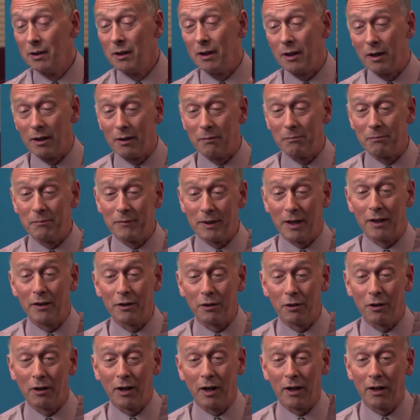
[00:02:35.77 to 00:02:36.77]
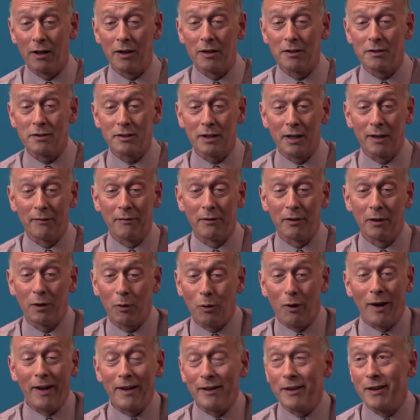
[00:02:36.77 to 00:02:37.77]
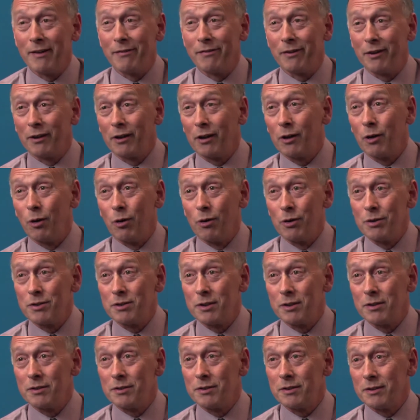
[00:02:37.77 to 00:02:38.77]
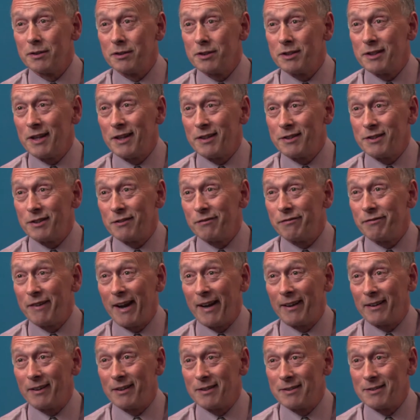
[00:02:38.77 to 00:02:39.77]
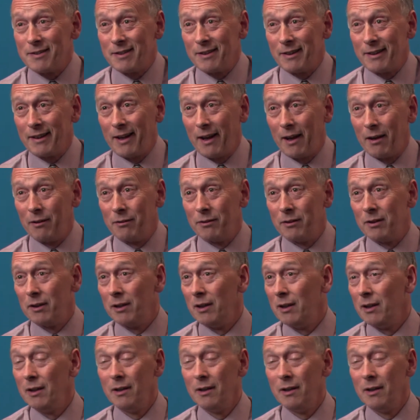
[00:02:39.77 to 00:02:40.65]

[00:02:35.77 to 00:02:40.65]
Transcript: then you're going to discover quite different causes and sets of factors that count.